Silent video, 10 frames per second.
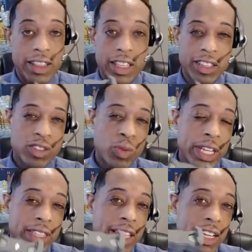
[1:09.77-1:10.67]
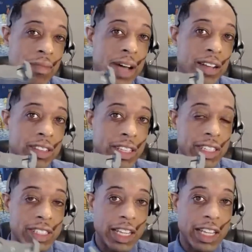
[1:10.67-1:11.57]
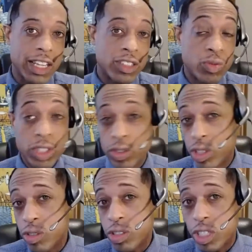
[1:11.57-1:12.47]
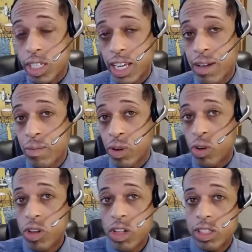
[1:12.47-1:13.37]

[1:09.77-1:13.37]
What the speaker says: The sweet thing about this is when you use the gimbal,